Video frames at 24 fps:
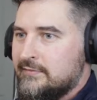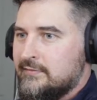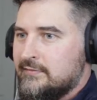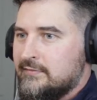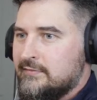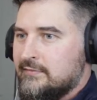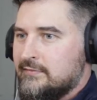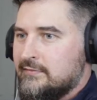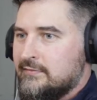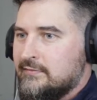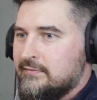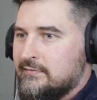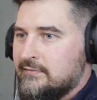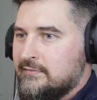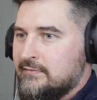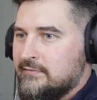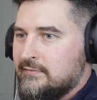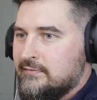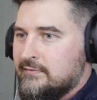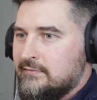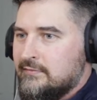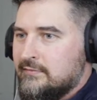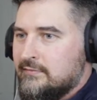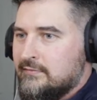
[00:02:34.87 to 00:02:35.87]

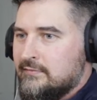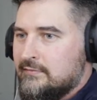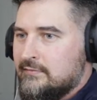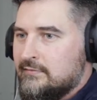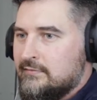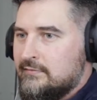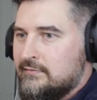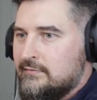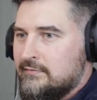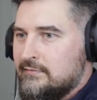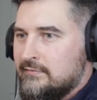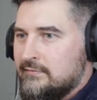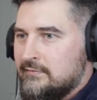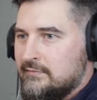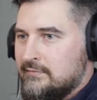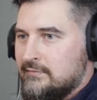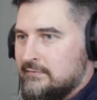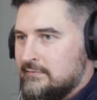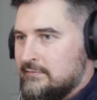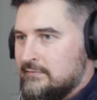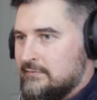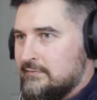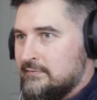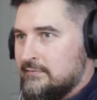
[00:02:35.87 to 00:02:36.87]

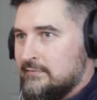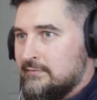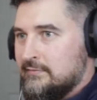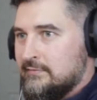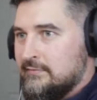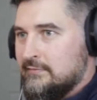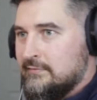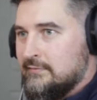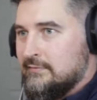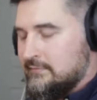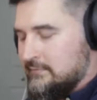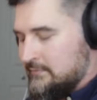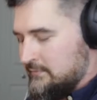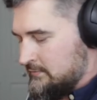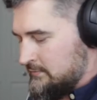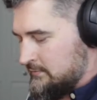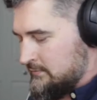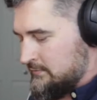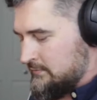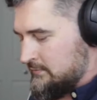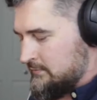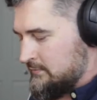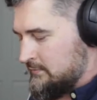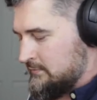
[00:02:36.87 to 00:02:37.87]

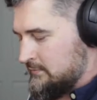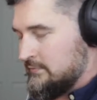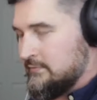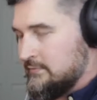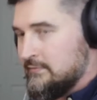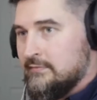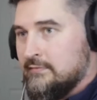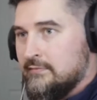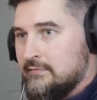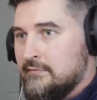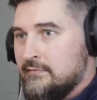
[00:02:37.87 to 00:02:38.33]
(not speaking)